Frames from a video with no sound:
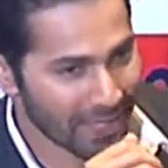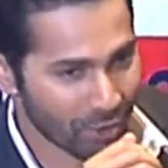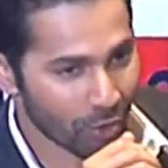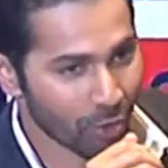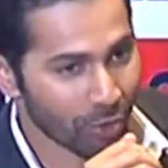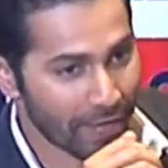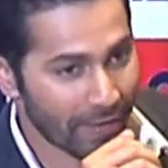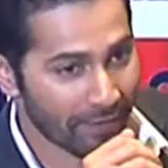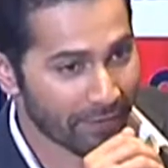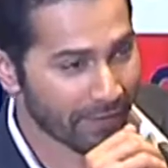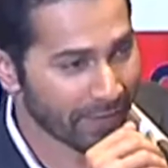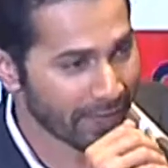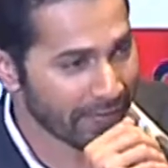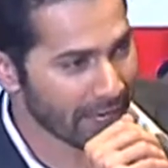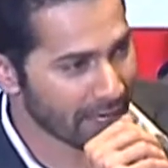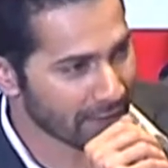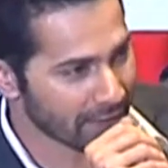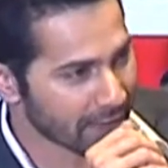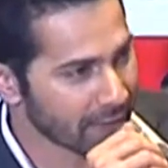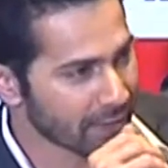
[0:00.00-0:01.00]
Varun. He should
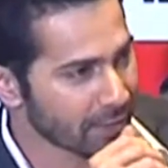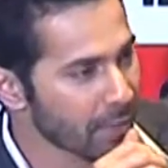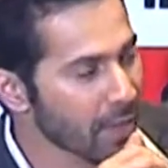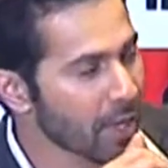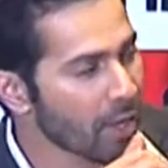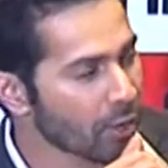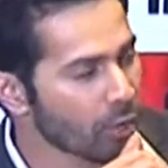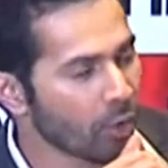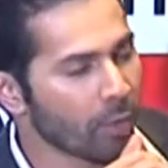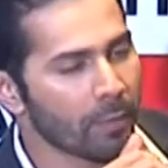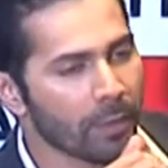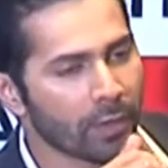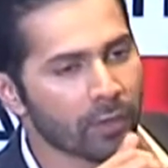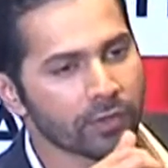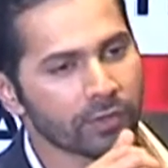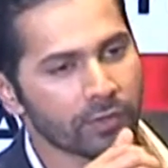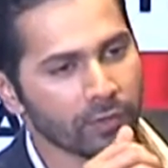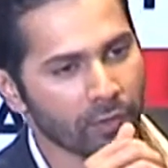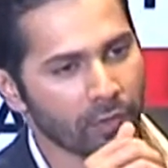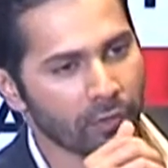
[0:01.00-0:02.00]
definitely answer this. No,
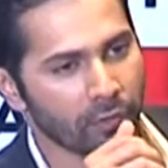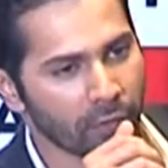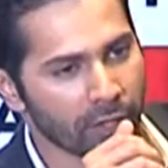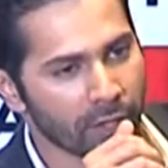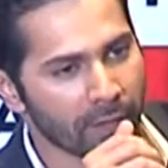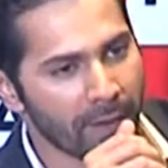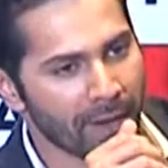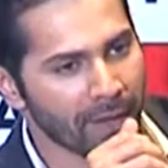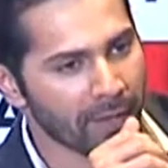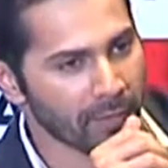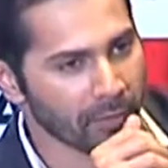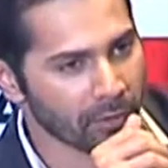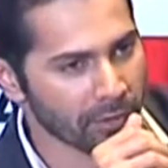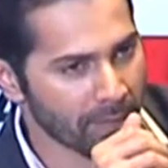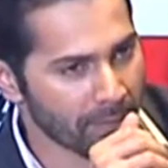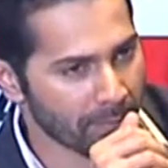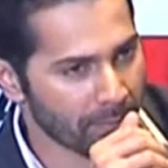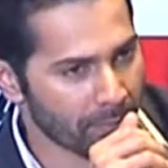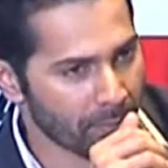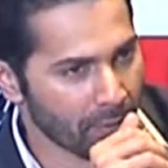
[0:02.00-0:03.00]
because uh, for that matter,
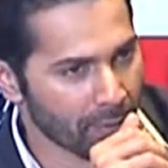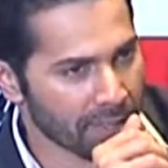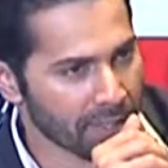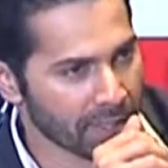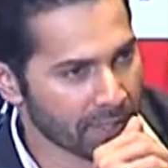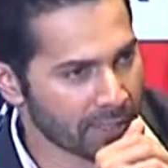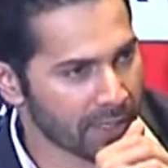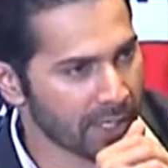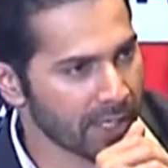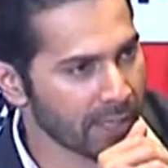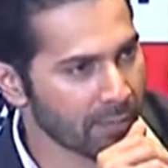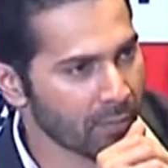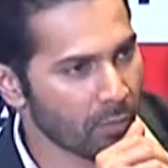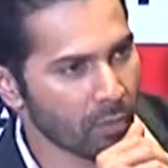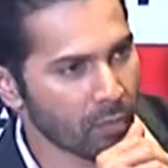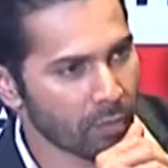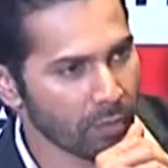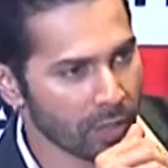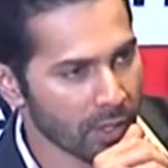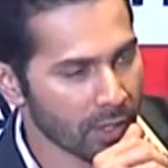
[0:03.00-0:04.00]
because I've, he's seen
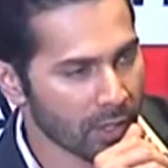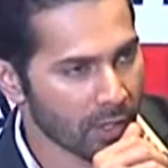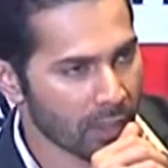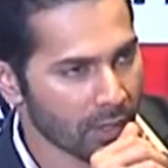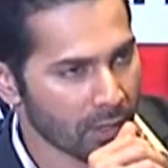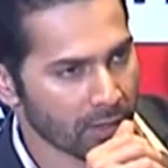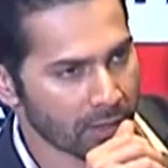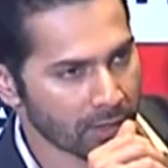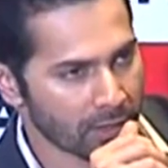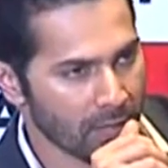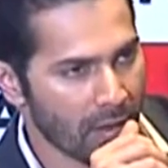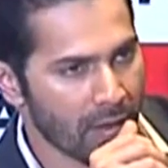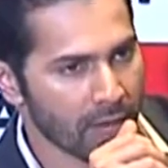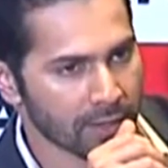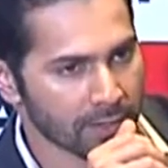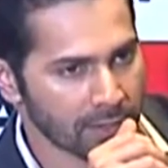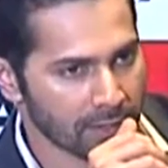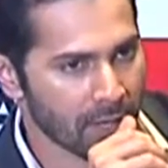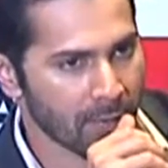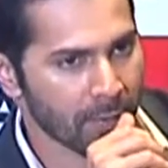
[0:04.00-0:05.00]
more
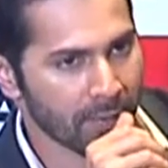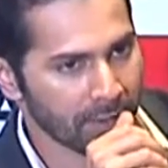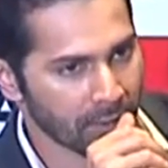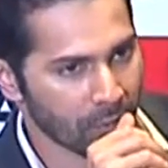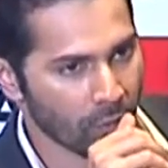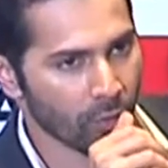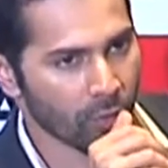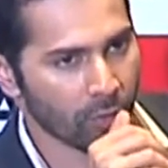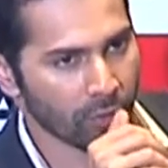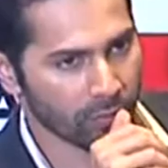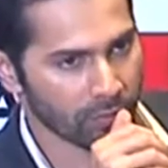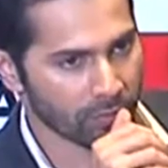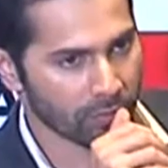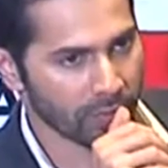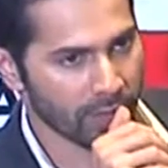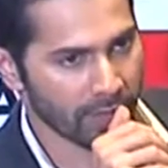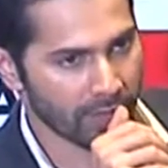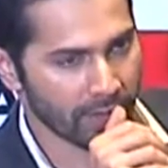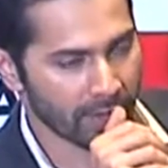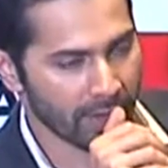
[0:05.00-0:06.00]
stars come and go
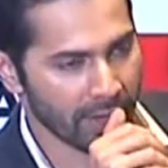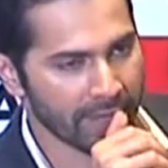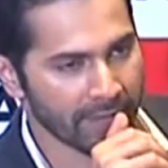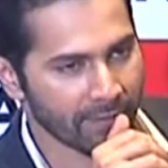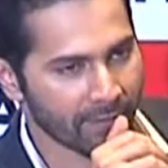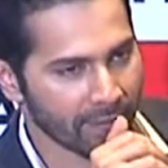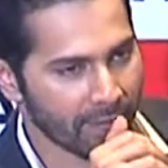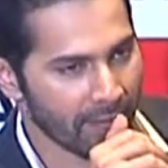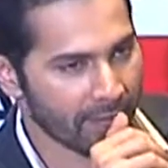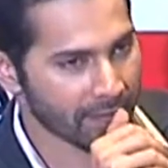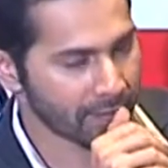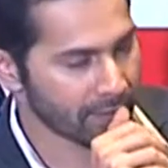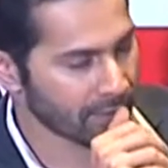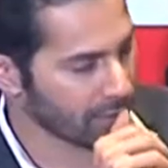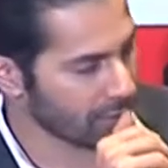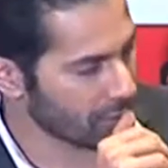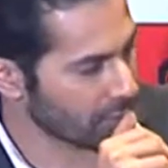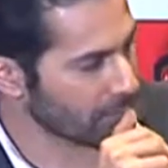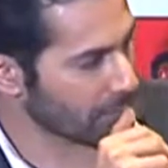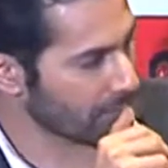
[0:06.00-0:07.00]
than anyone
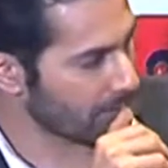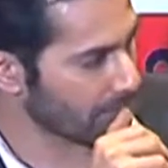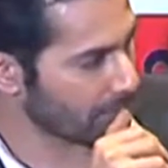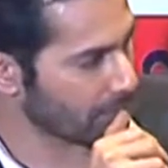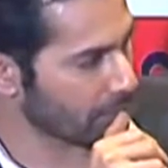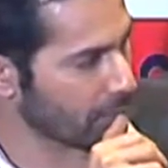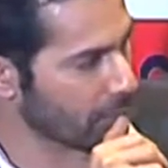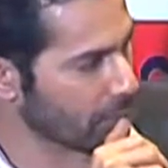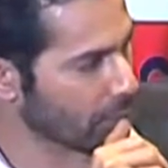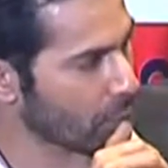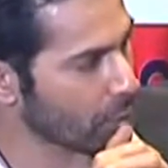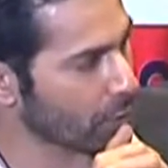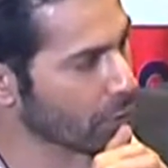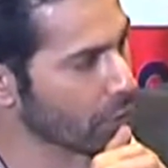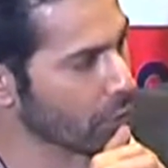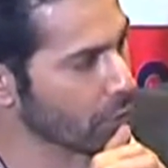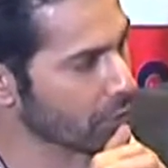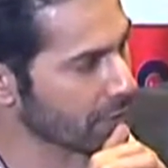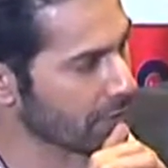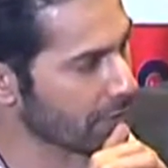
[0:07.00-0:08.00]
has. So I, what, what
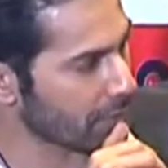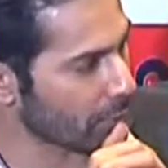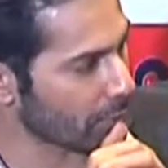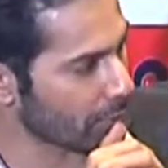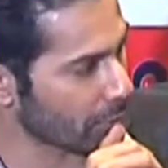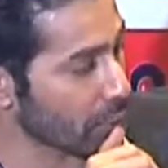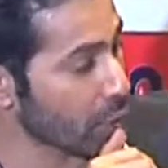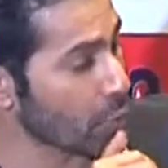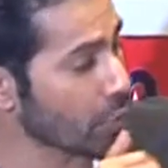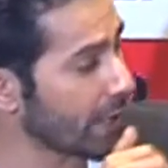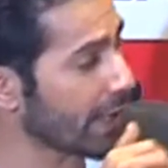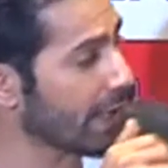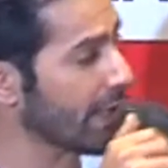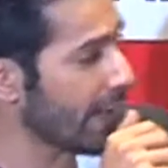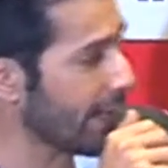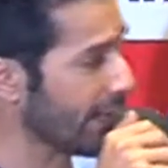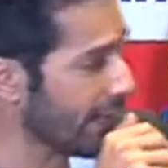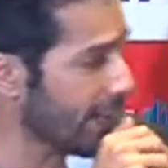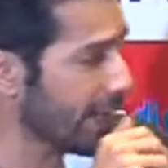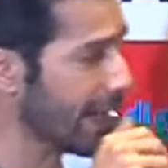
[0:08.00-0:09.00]
do you say about, do you
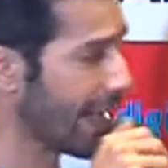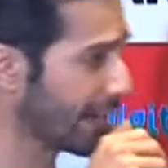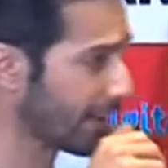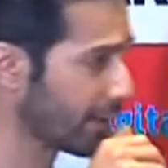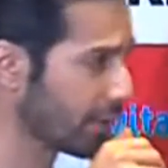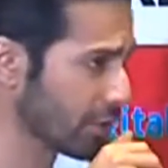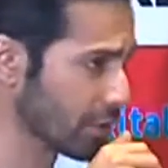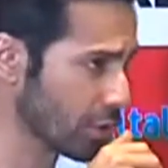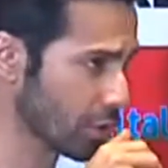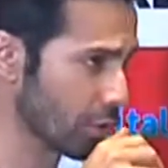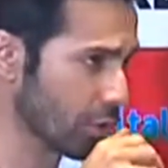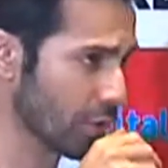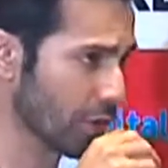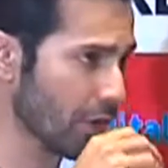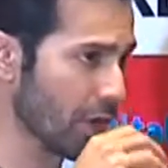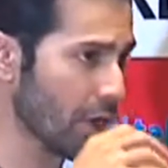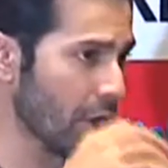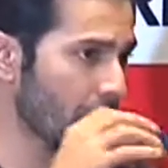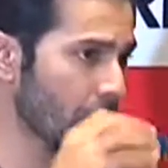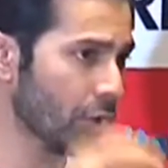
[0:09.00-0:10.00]
think Indian actors should
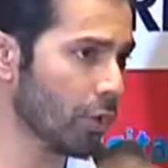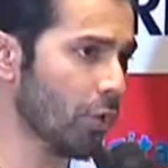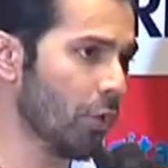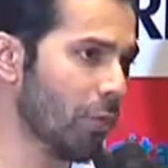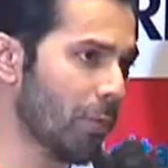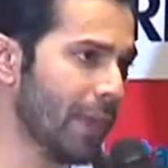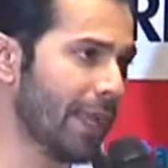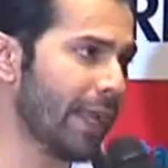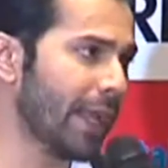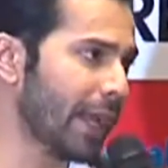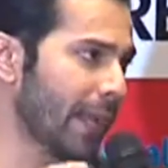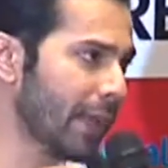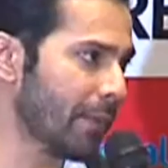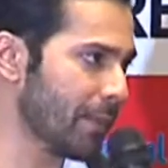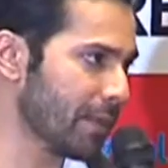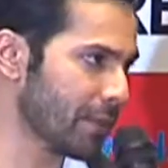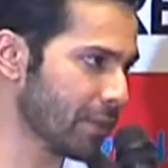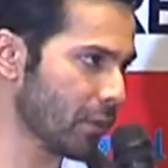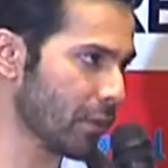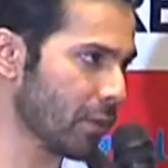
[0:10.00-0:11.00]
do blink and
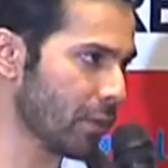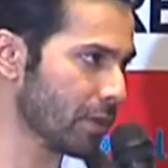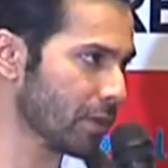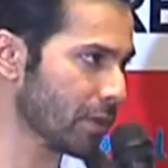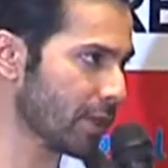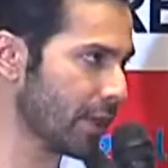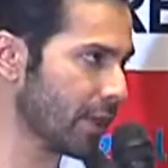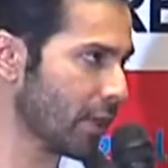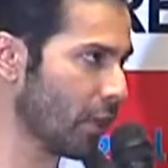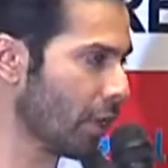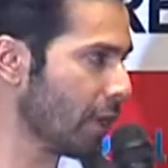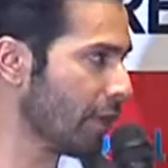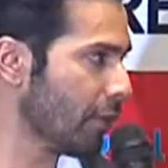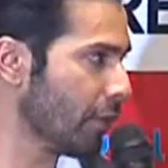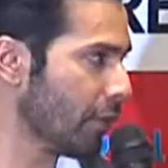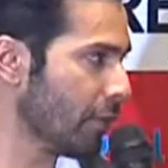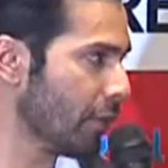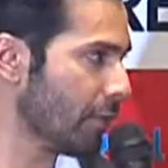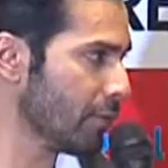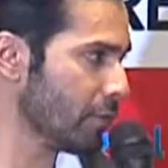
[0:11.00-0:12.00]
miss roles in
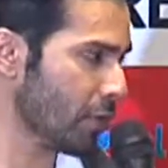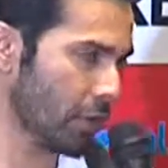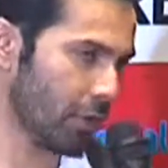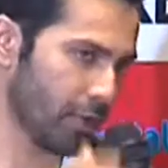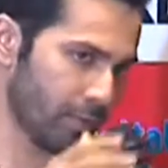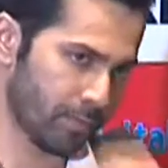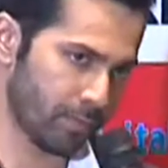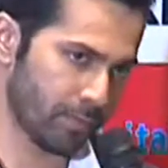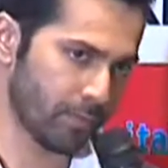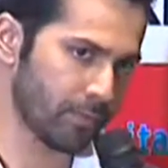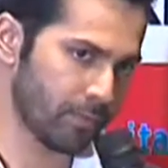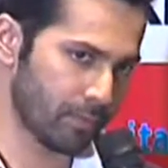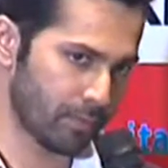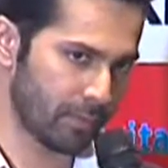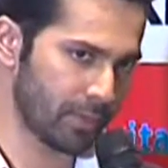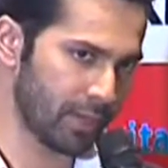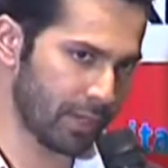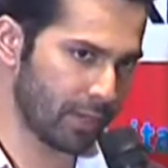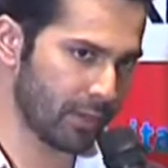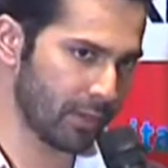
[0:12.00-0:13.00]
Hollywood films or
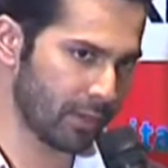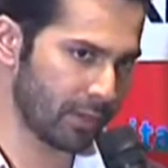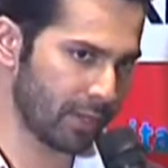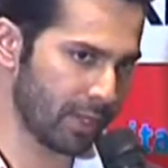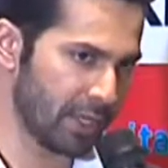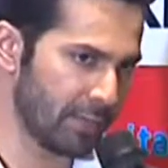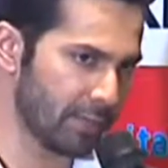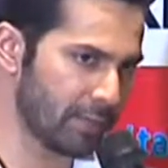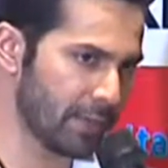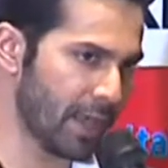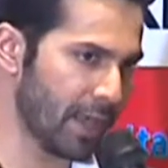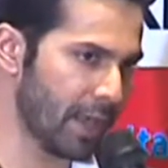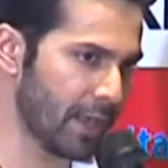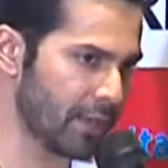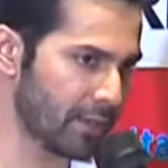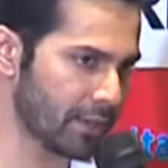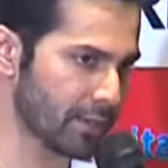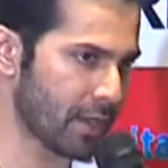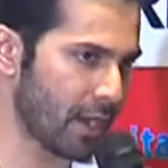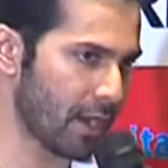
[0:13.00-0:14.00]
keep
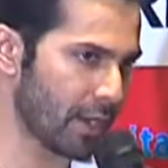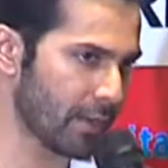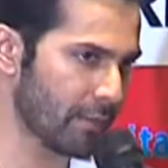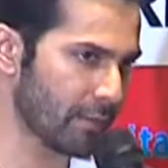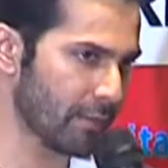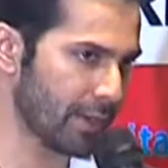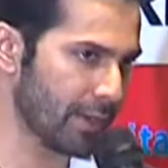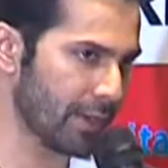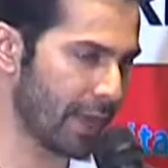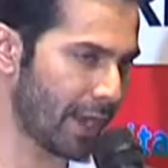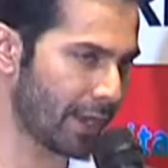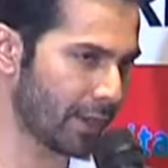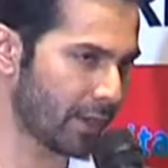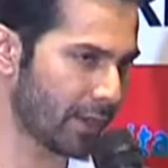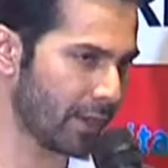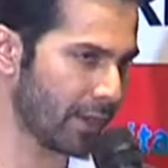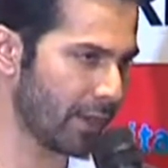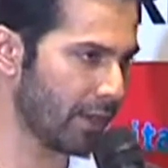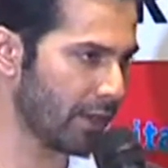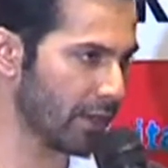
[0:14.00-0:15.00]
their stardom intact
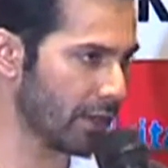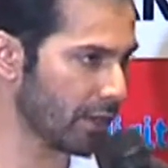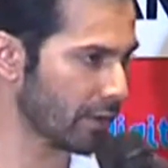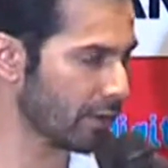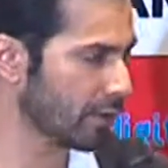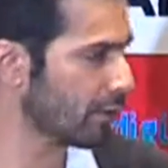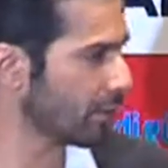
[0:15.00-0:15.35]
in India?